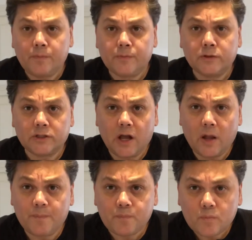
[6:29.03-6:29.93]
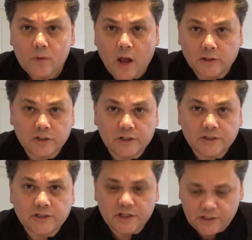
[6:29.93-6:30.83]
So, as you can
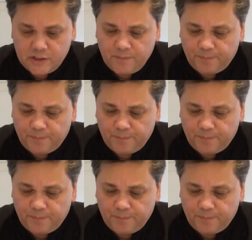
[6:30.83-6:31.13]
see,